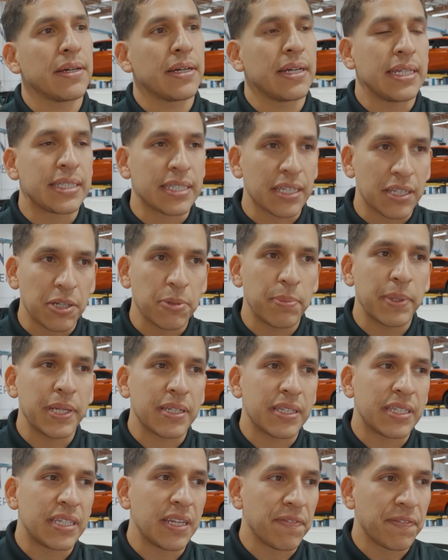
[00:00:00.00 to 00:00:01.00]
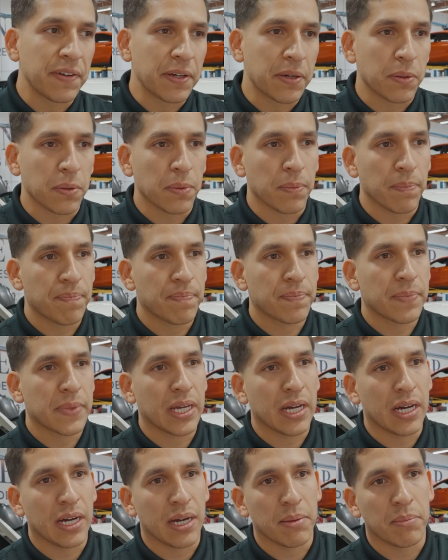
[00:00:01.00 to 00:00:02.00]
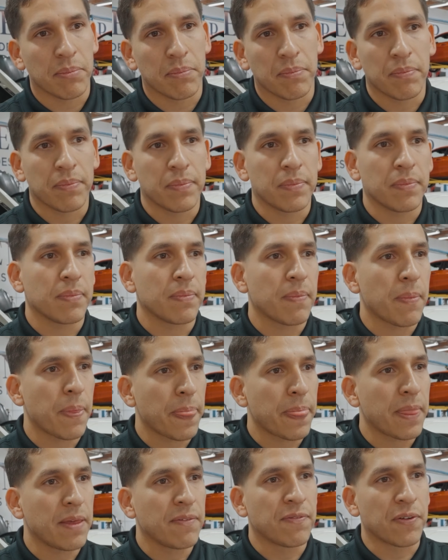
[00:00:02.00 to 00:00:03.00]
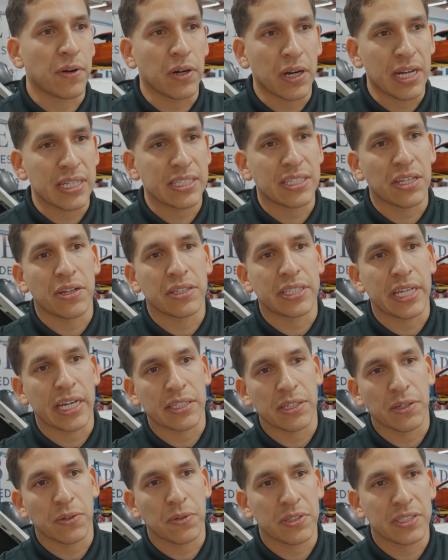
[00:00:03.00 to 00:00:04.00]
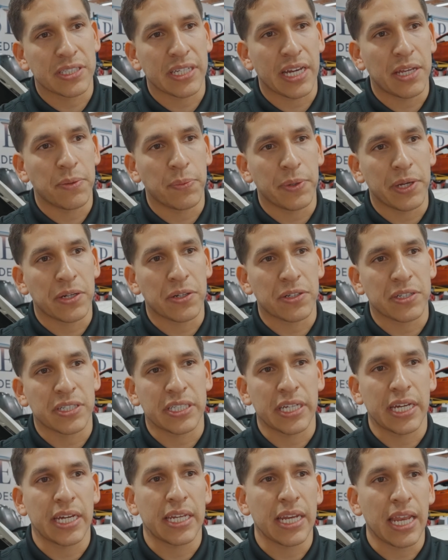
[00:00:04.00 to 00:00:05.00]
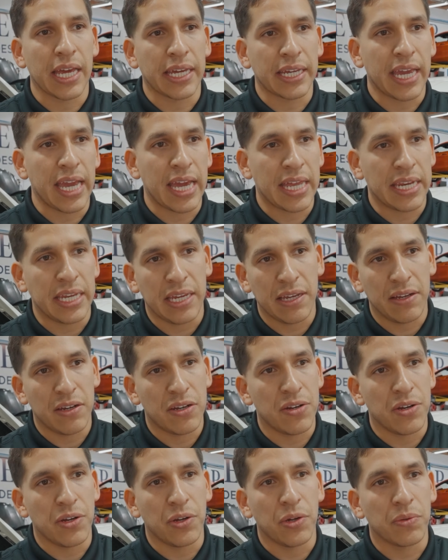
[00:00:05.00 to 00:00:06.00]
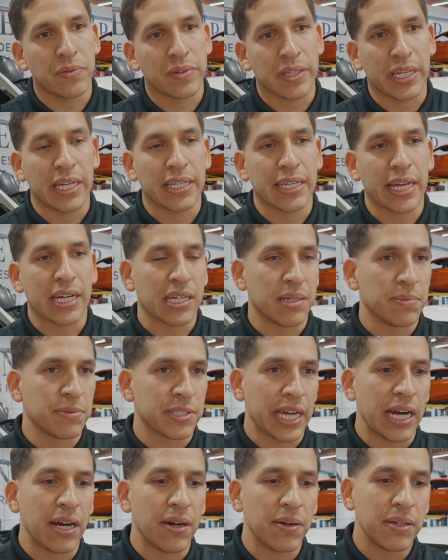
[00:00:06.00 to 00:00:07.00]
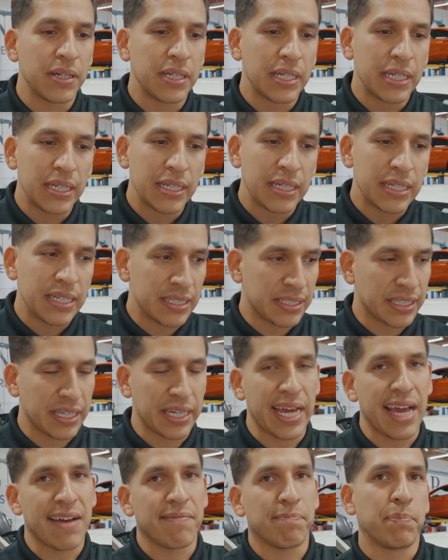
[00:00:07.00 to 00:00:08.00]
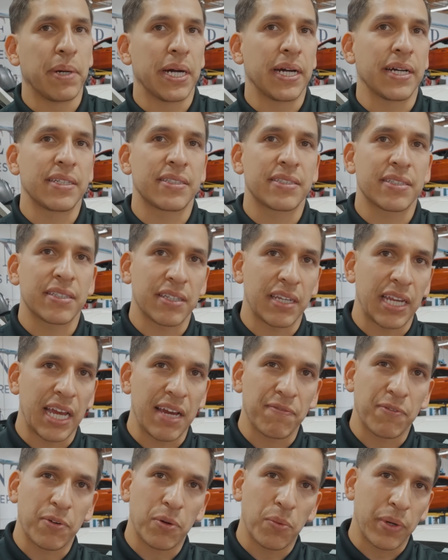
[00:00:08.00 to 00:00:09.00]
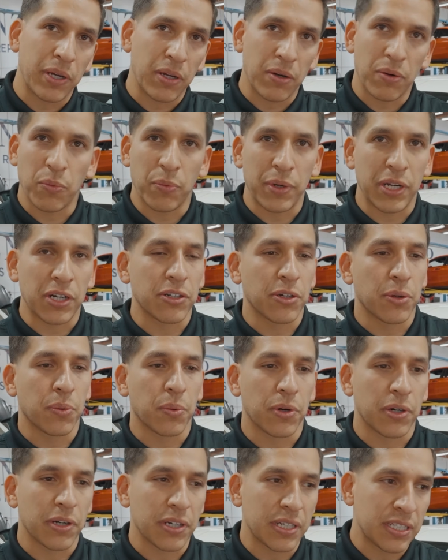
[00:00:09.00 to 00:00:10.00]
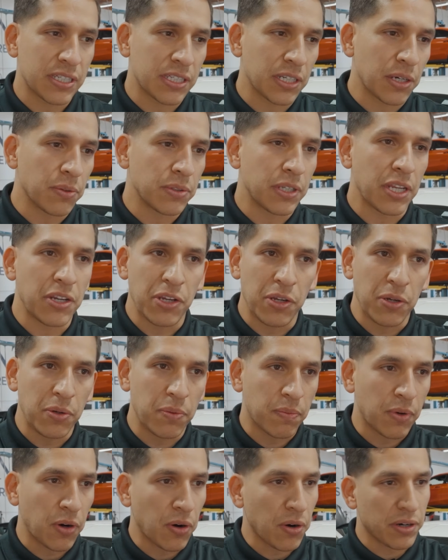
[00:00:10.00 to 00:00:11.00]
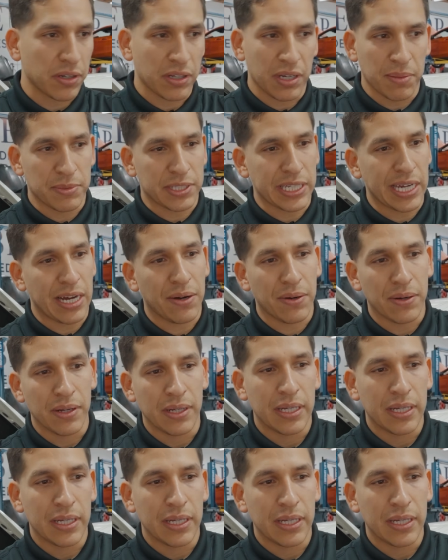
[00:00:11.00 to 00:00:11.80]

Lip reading: it's a little bit difficult. For us on the technical side, we understand like any new thing that comes out is going to have bugs, it's going to have weird quirks. So the new car comes out,